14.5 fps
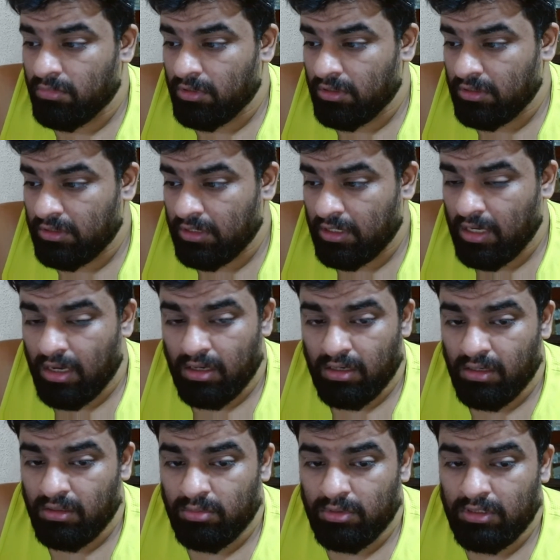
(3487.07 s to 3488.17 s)

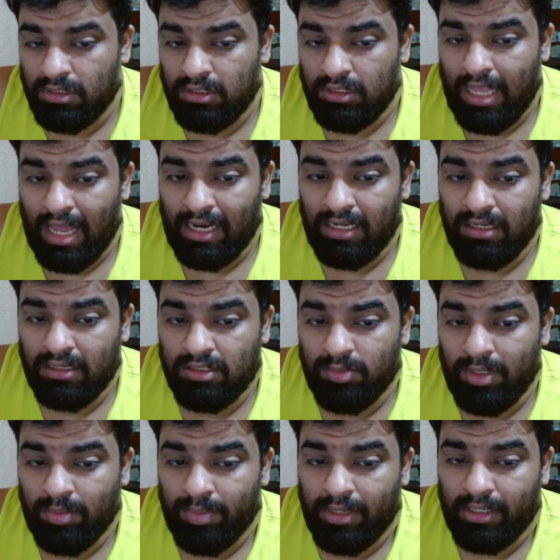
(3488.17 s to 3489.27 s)
Zakaria. Gallagher is
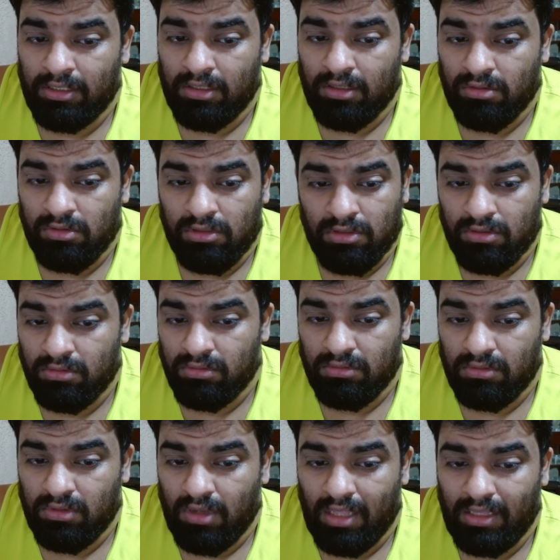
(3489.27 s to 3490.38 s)
being picked now. So
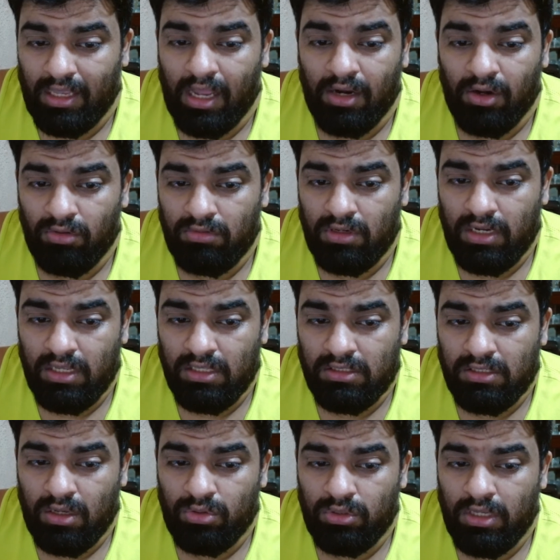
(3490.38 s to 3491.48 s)
at the end of the day, it's
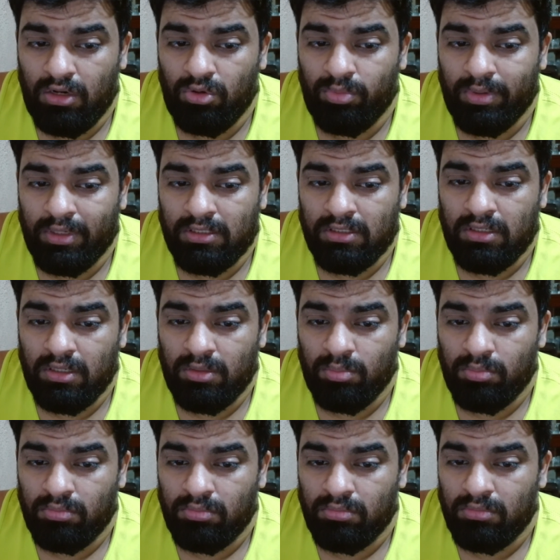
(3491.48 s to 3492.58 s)
Southgate who picks the
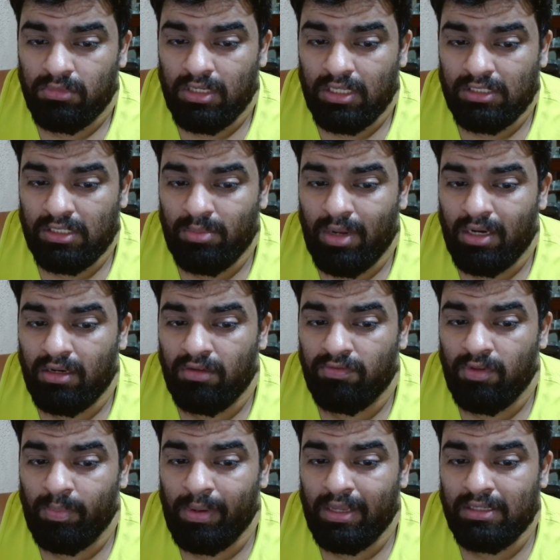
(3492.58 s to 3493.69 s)
team. Doesn't matter if
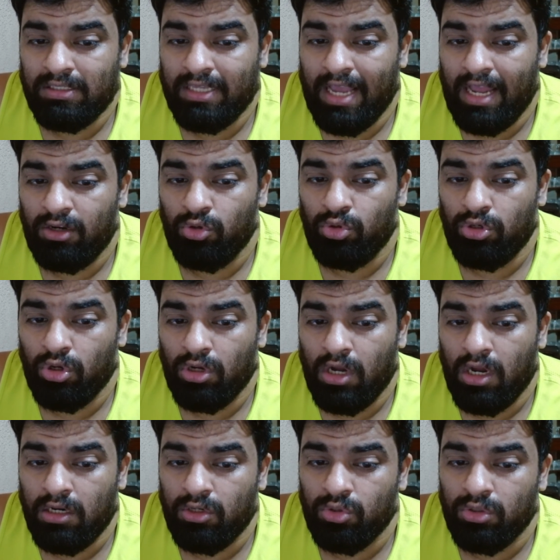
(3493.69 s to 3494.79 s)
the players can do it or
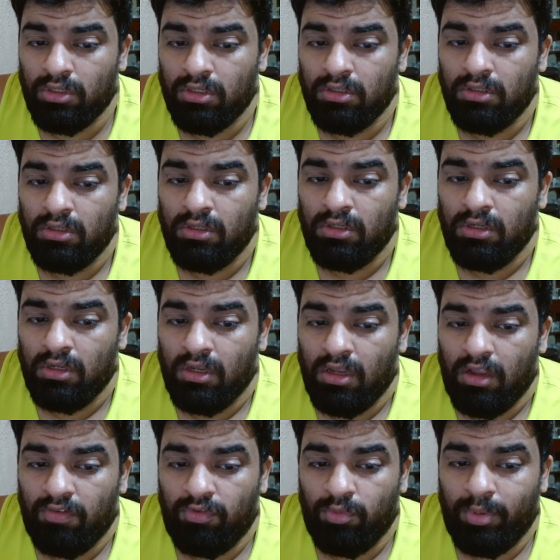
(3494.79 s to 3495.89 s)
can't do it.
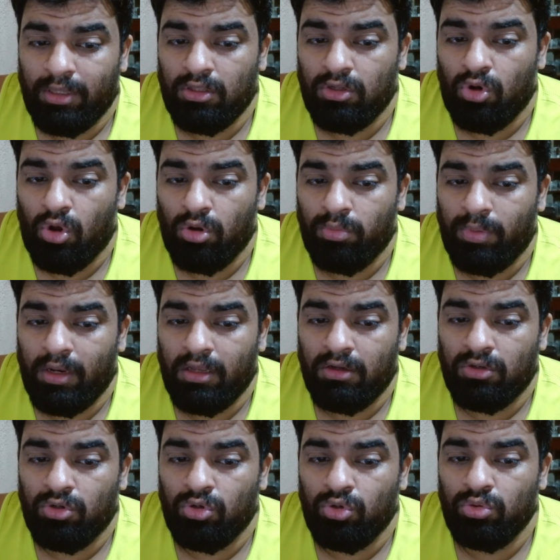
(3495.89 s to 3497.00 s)
If you pick the wrong player
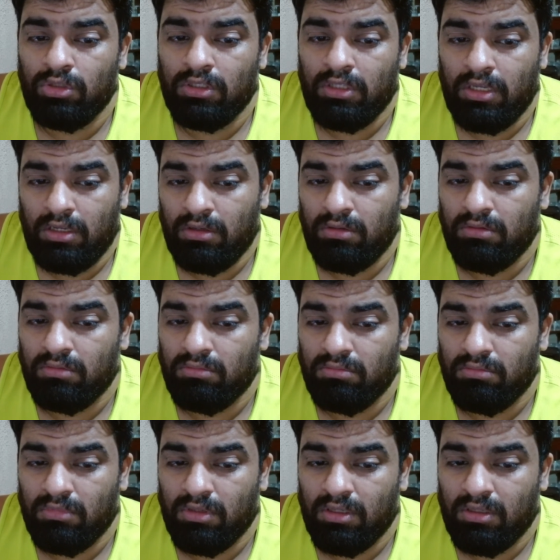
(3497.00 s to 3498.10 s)
to do the thing,
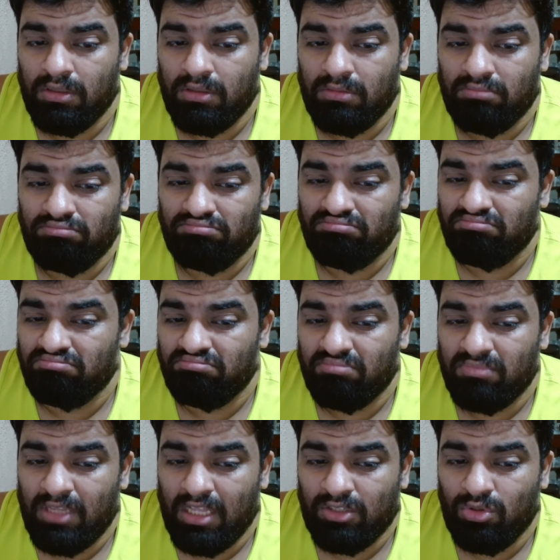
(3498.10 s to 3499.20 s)

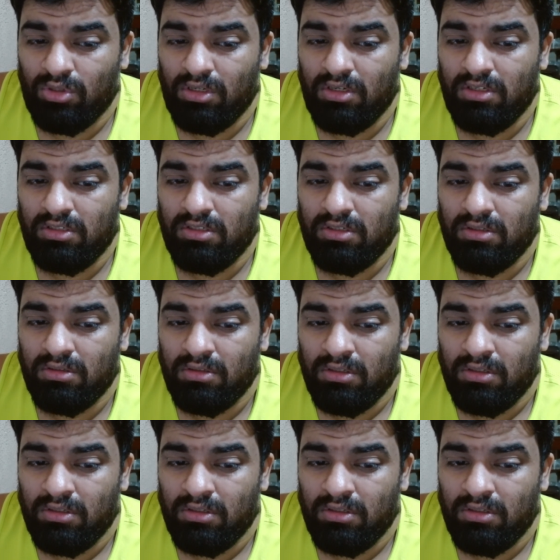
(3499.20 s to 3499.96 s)
that's what it is.